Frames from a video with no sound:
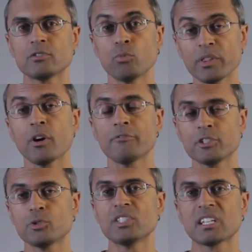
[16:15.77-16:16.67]
with Office
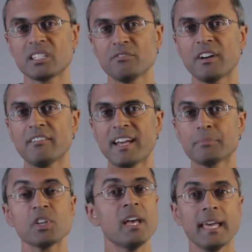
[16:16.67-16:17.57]
365
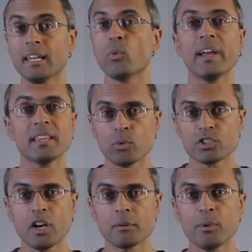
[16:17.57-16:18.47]
apps in a way that was
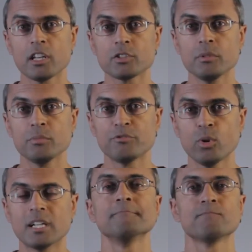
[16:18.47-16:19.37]
not possible
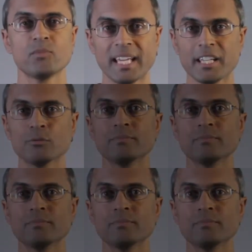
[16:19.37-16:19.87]
before. Thank you.